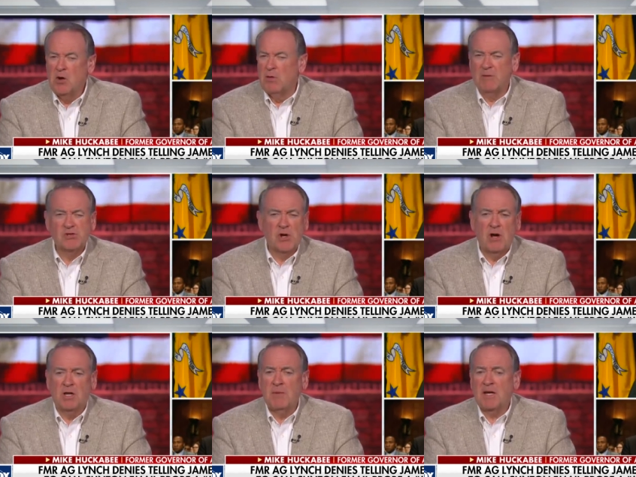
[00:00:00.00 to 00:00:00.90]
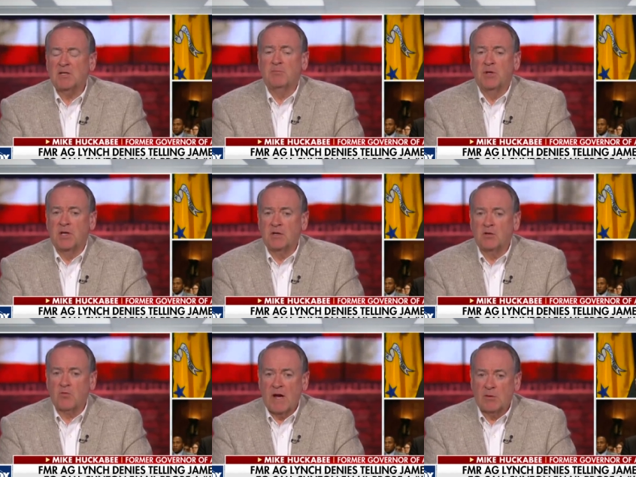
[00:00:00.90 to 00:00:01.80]
When it was all about the
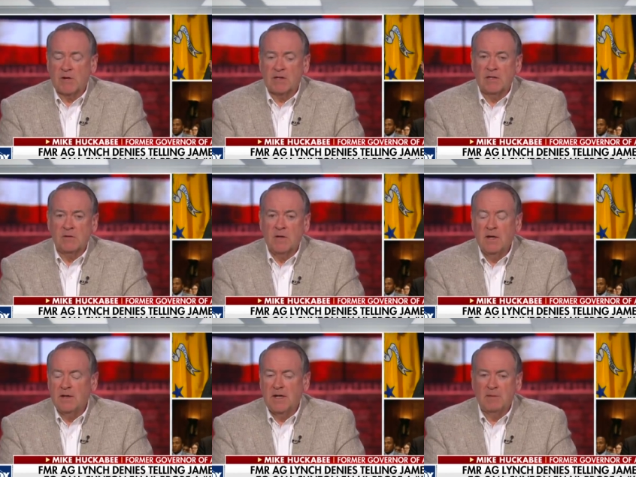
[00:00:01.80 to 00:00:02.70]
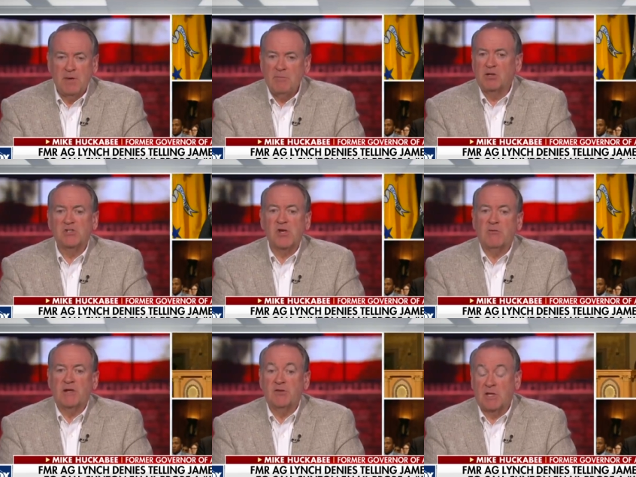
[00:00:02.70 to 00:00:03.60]
political rhetoric, then uh, people could say
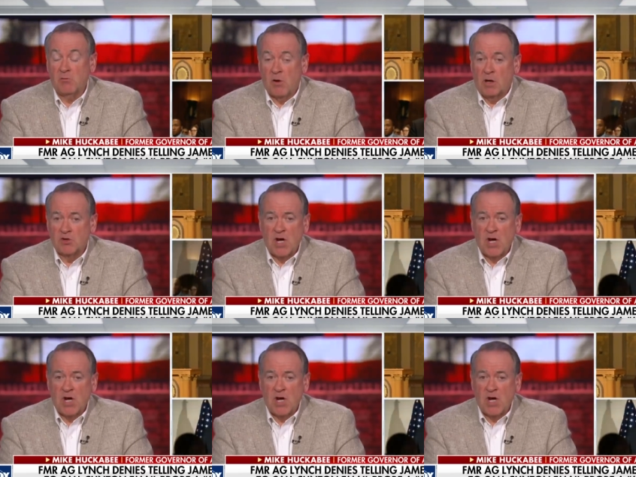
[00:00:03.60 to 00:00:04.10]
whatever they want.